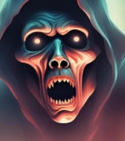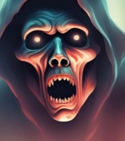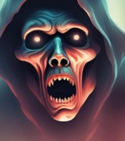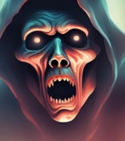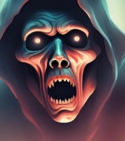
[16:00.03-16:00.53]

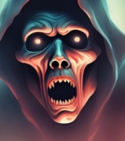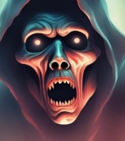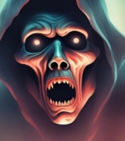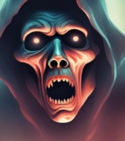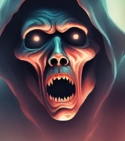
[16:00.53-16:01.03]
I come of a
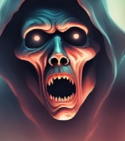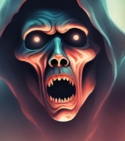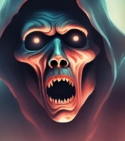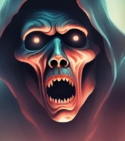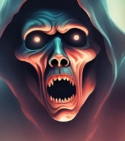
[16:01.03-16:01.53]
race of
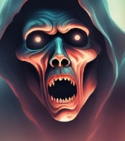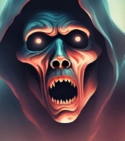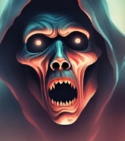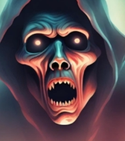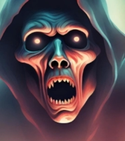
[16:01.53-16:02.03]
autocrats
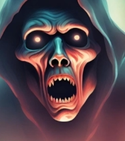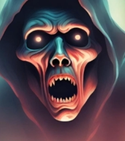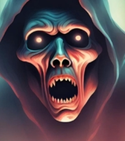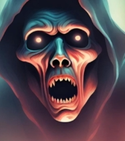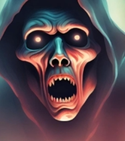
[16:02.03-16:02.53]
who
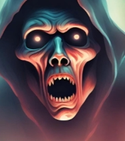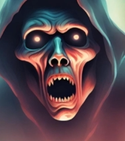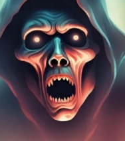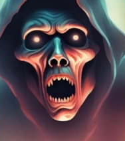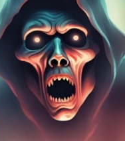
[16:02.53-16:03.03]
took what
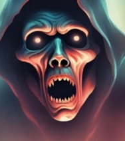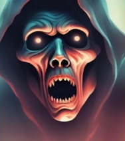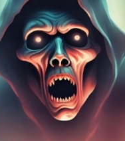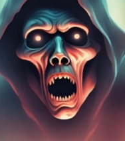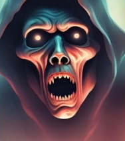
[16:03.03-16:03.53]
they wanted,
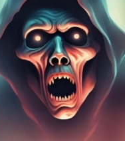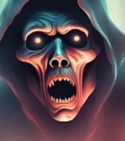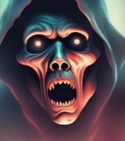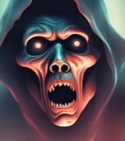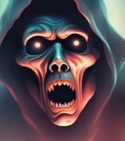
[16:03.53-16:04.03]

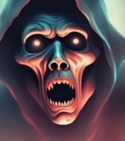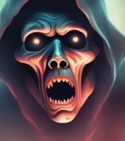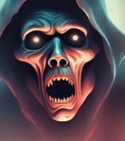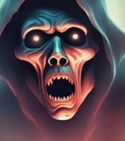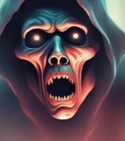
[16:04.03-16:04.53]

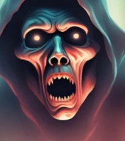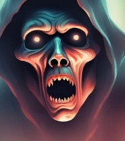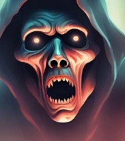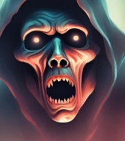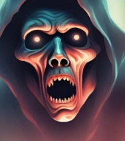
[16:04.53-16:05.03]
recognized no
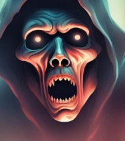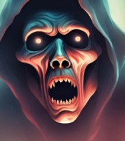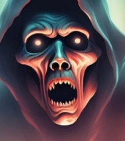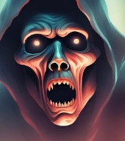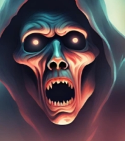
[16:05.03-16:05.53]
law but their
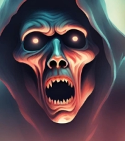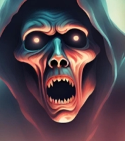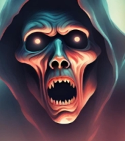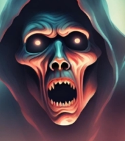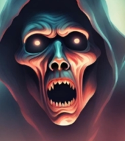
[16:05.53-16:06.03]
own
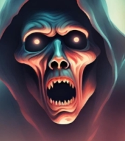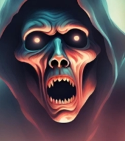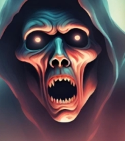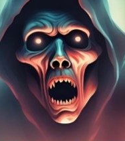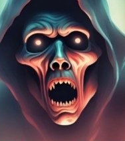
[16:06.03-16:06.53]
desires.
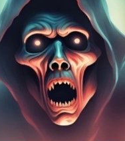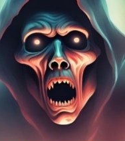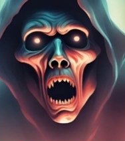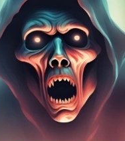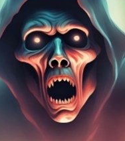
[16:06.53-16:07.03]

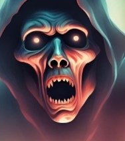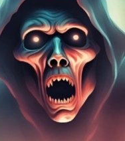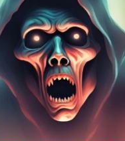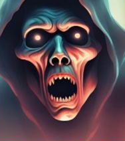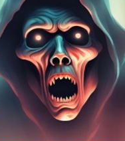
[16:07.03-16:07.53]
You
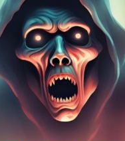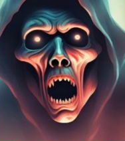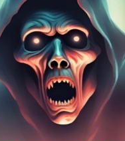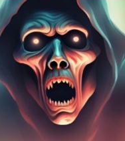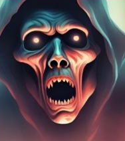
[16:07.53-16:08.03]
know that.
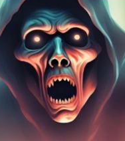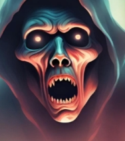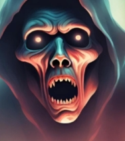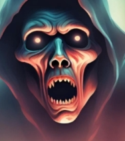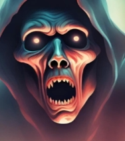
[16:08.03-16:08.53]
You
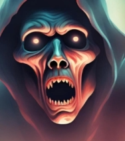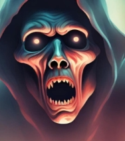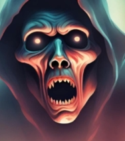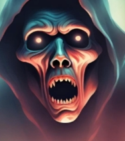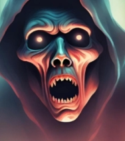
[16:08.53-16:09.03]
understand it.
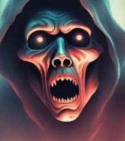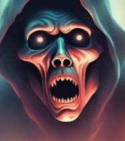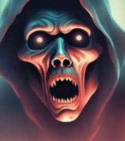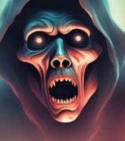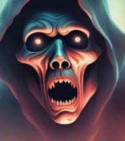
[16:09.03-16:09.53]

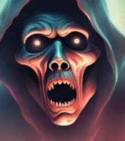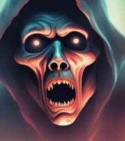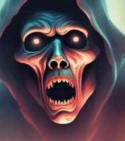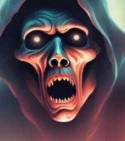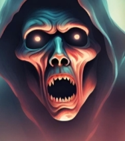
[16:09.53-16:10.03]
You come of
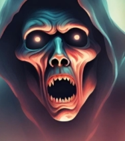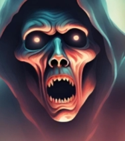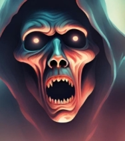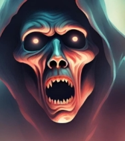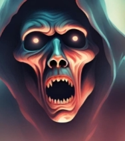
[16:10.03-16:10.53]
the same
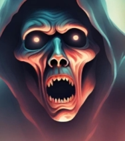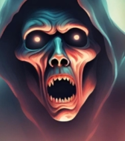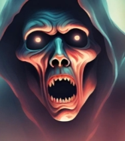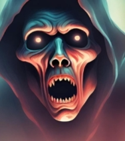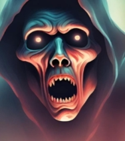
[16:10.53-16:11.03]
breed
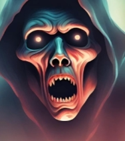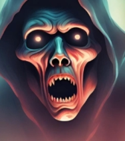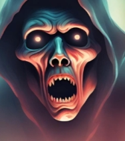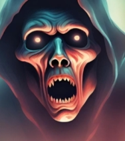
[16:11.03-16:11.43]
yourself.